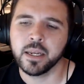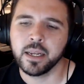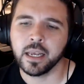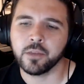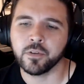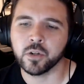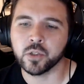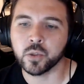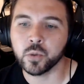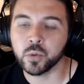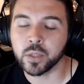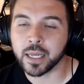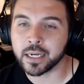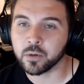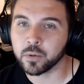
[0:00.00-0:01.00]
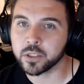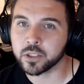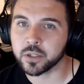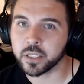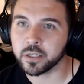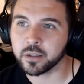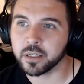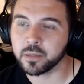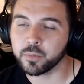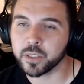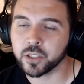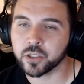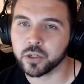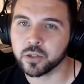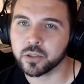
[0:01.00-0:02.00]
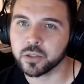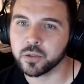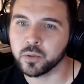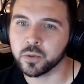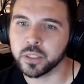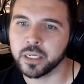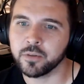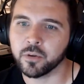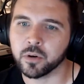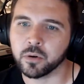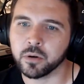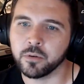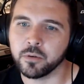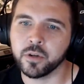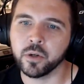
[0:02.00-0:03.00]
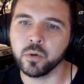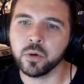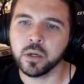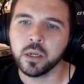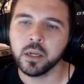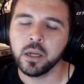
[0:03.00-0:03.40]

If you do like what you're hearing, be sure to leave a review